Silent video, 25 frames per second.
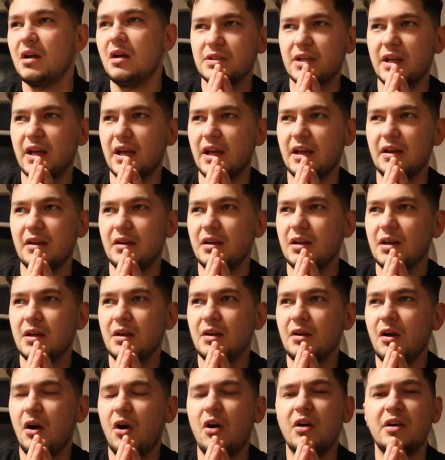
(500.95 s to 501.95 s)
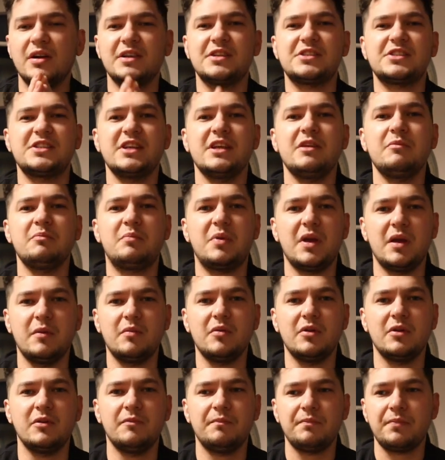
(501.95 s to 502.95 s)
say are the same
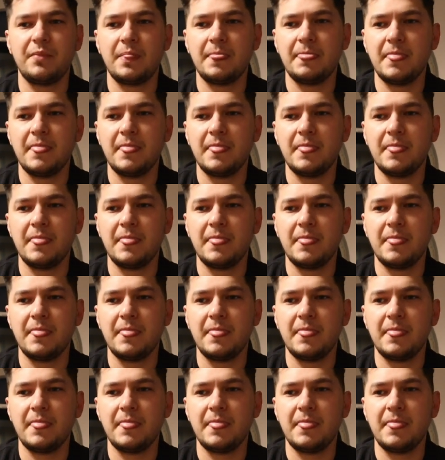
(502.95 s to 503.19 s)
people